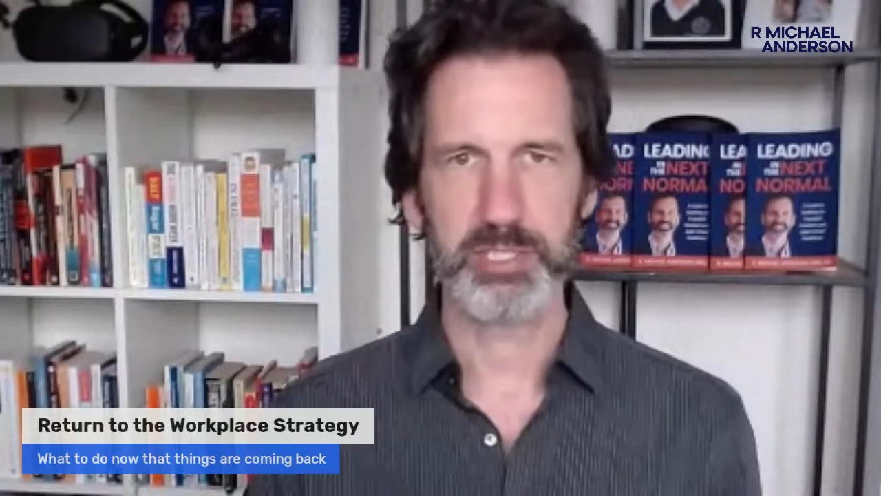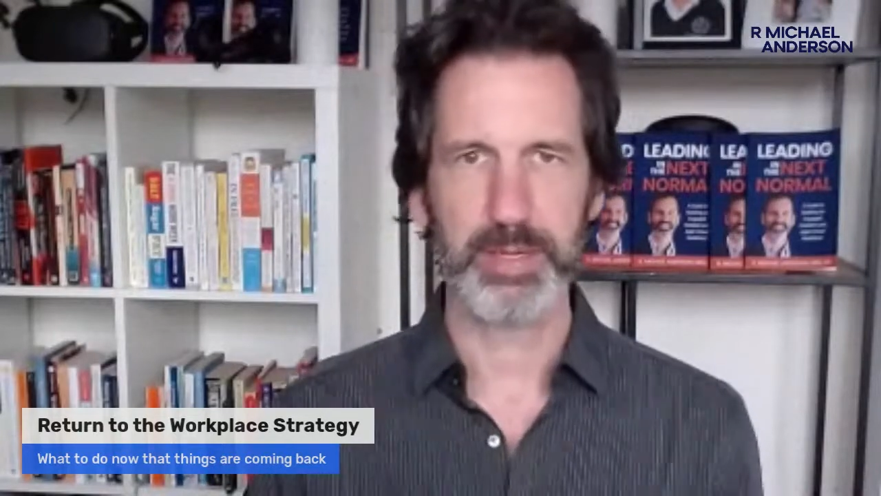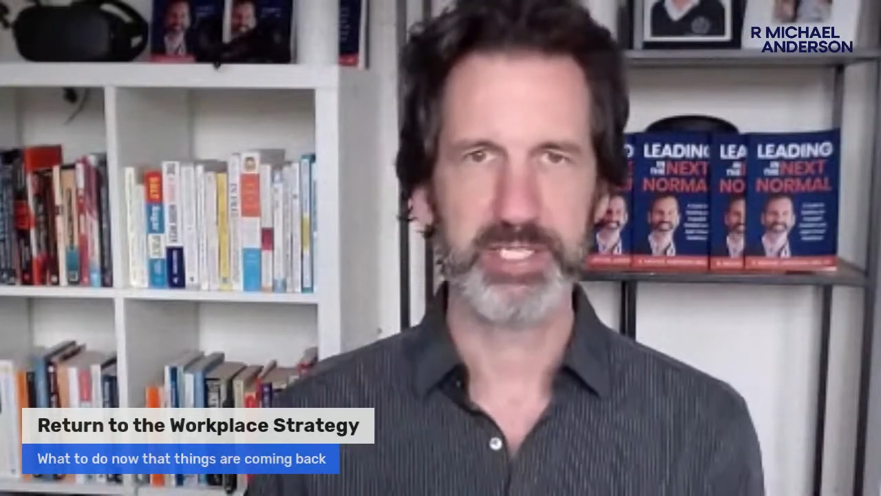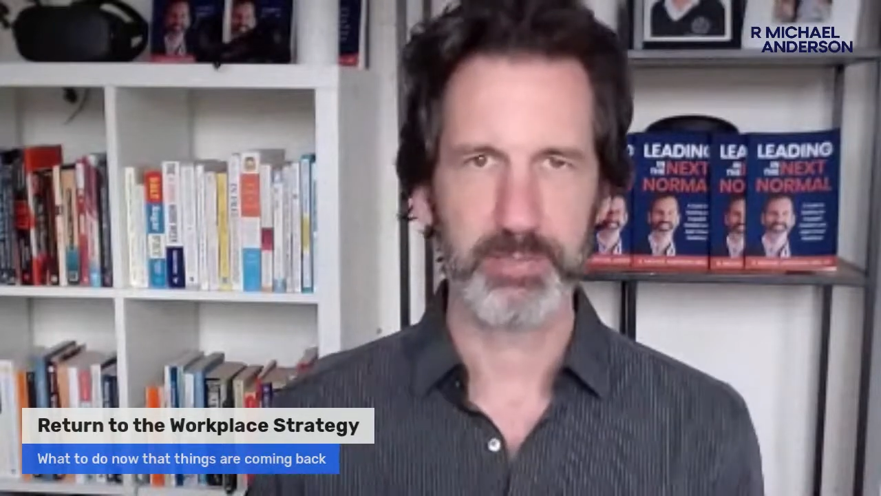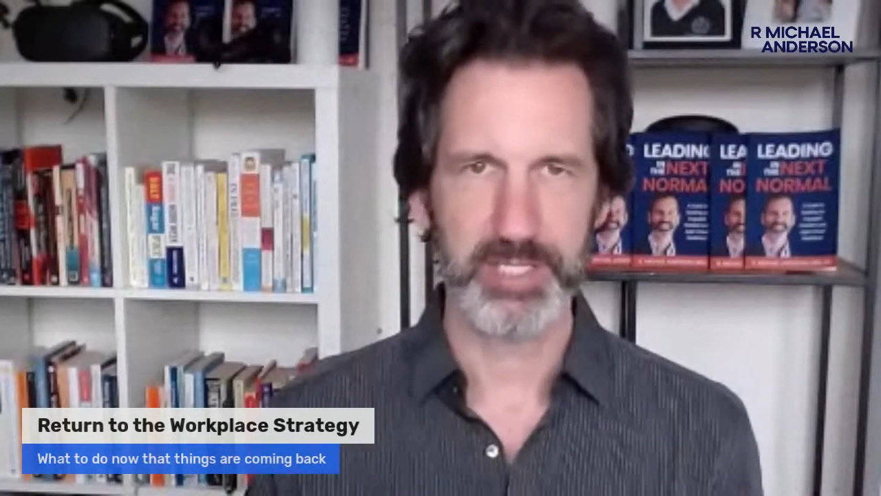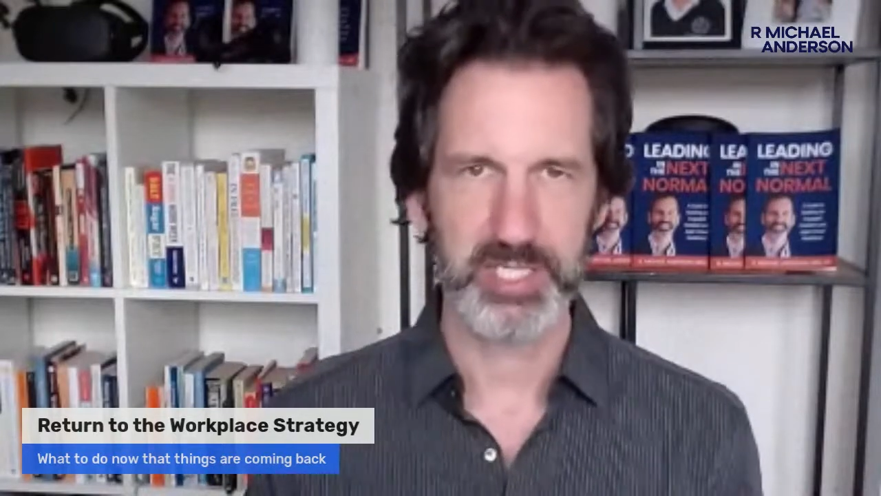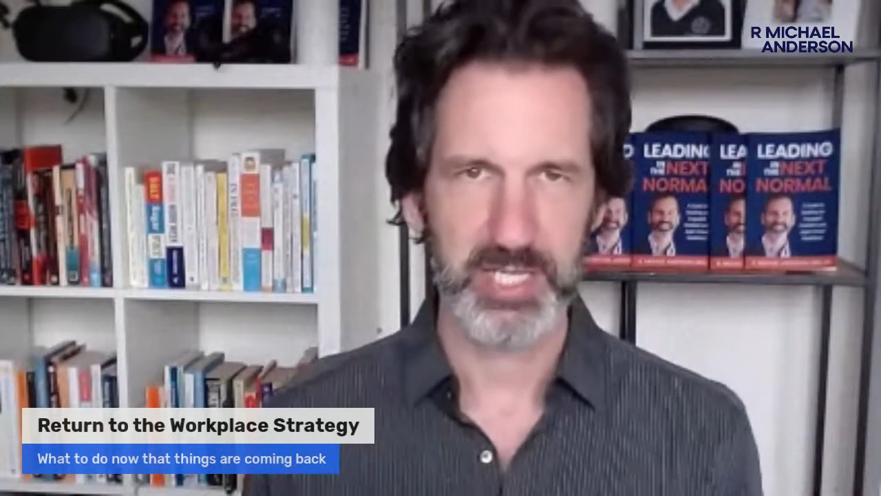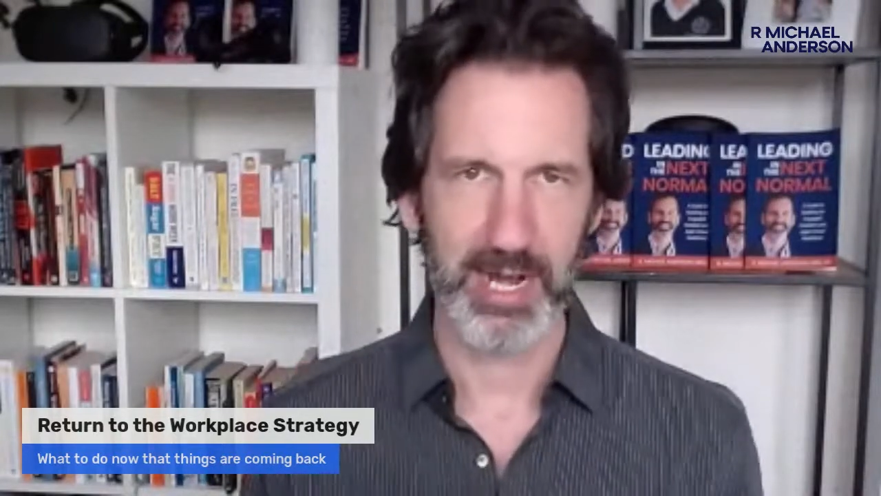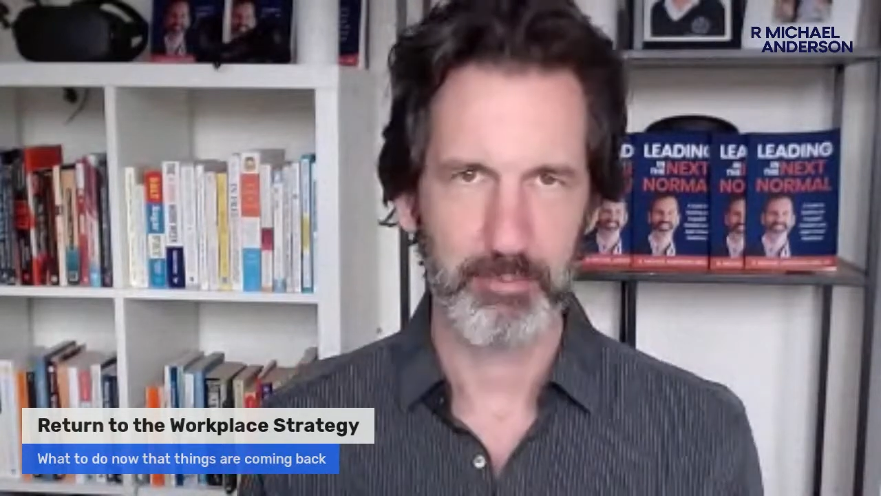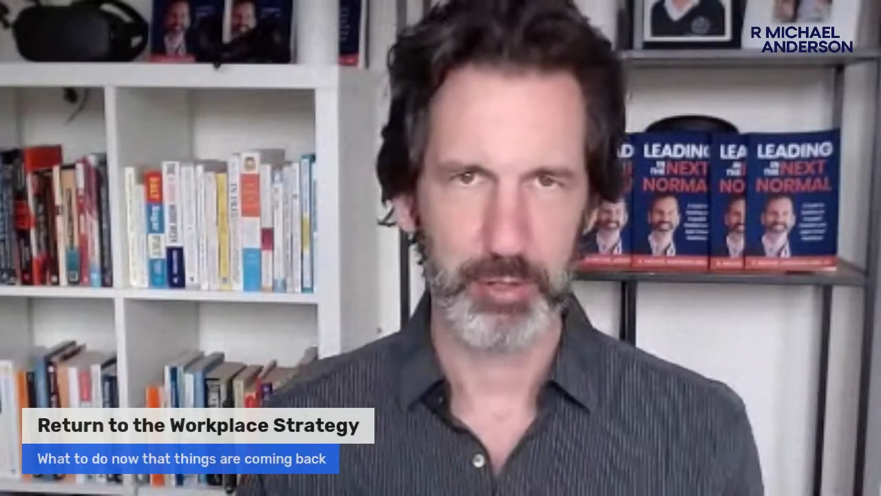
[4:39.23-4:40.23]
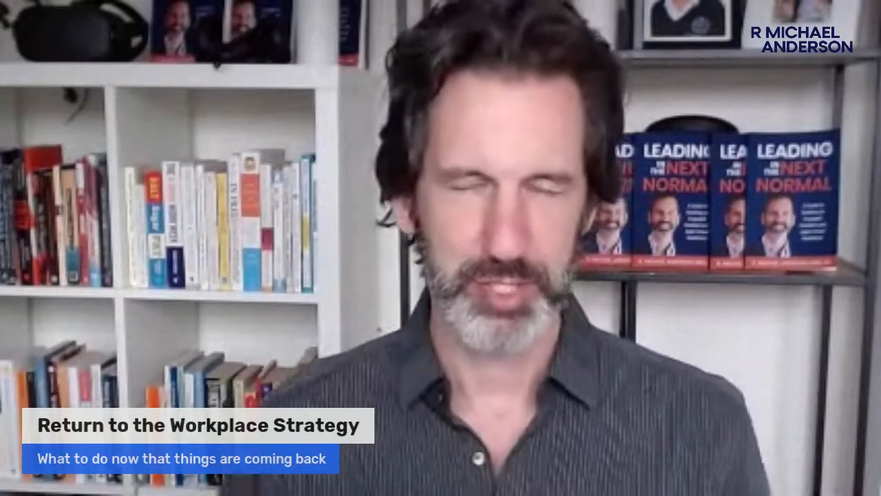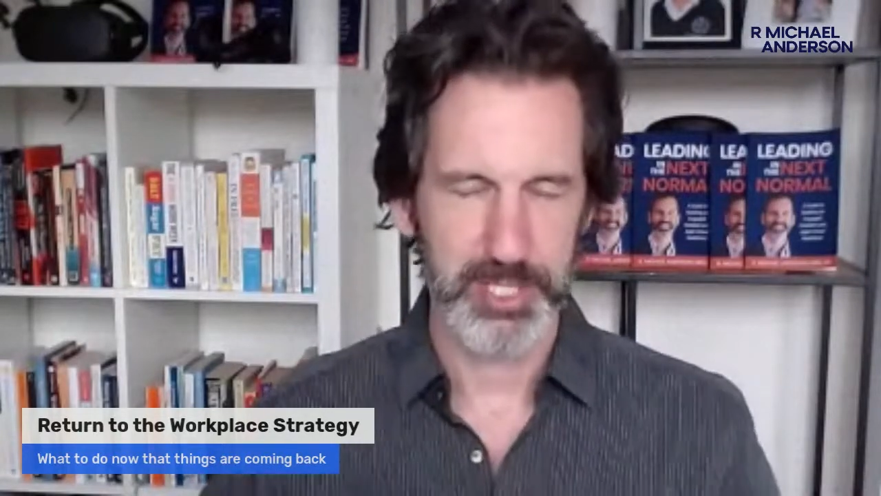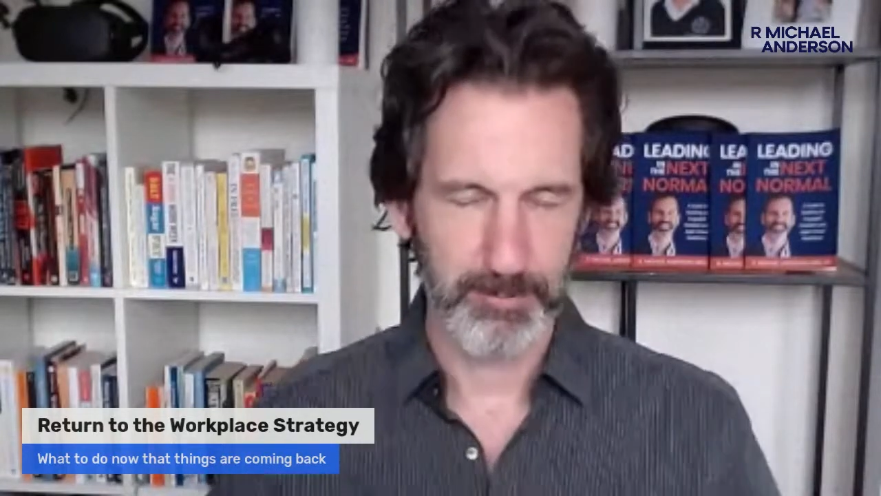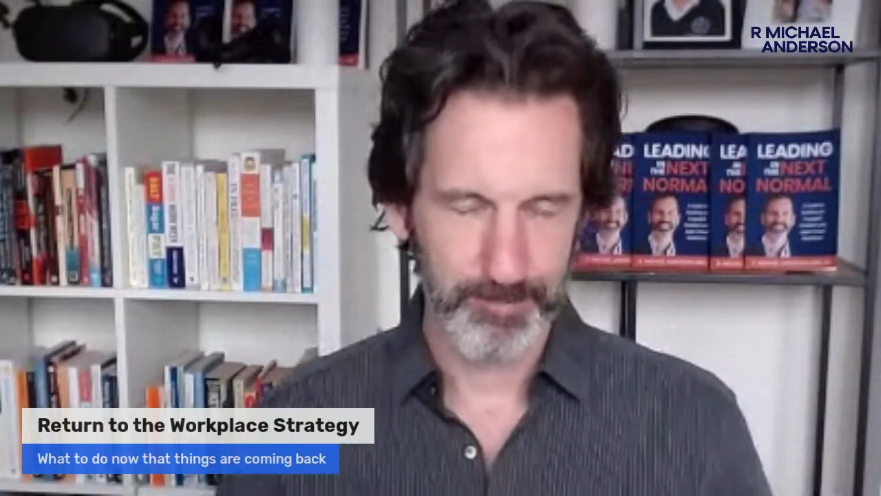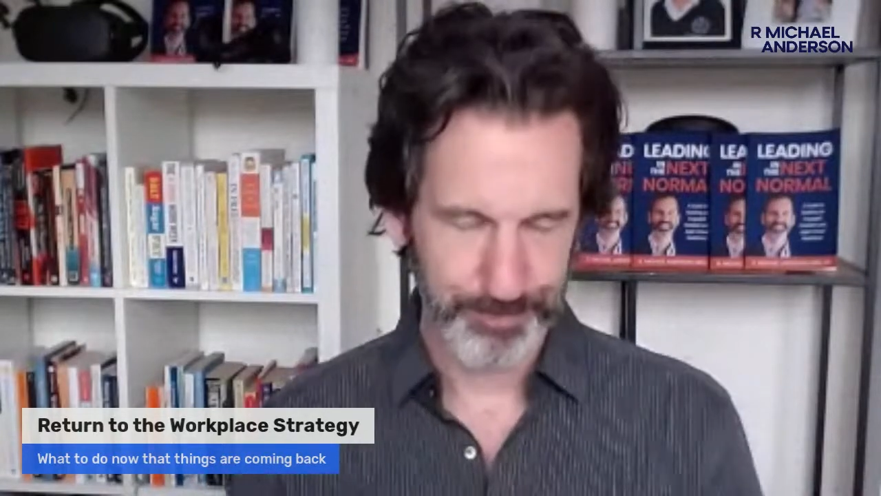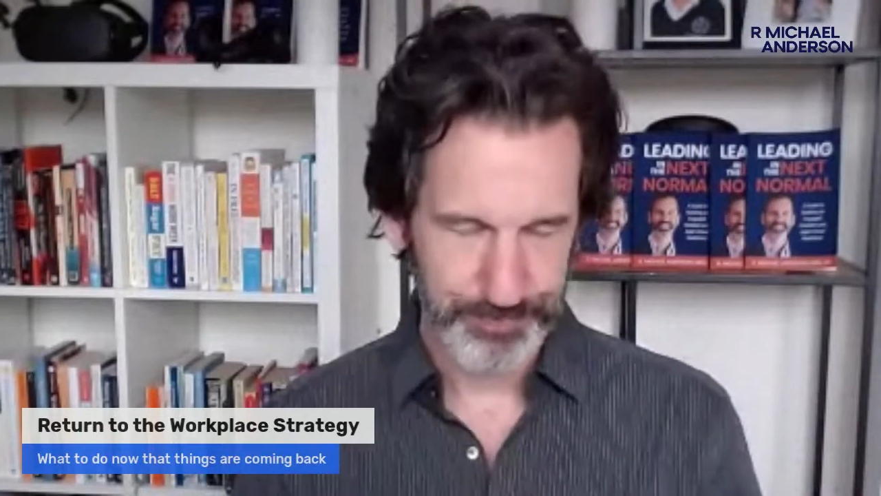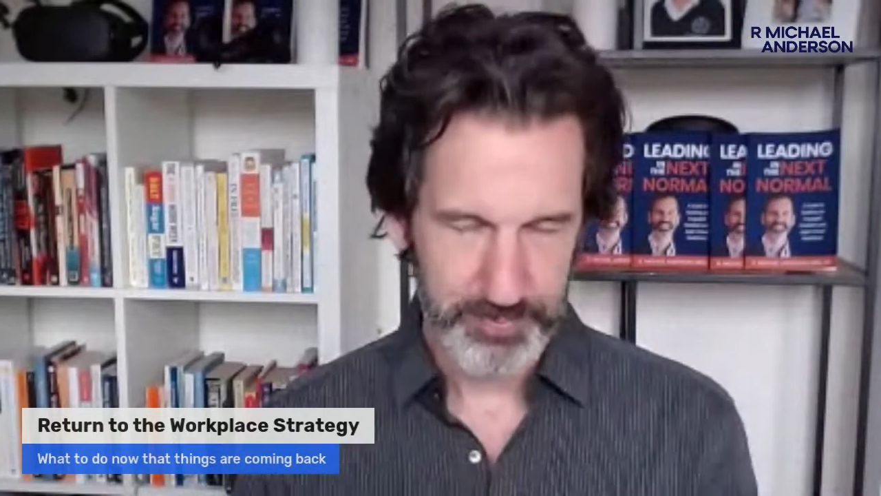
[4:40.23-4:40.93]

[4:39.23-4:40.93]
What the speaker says: spend so much time with. So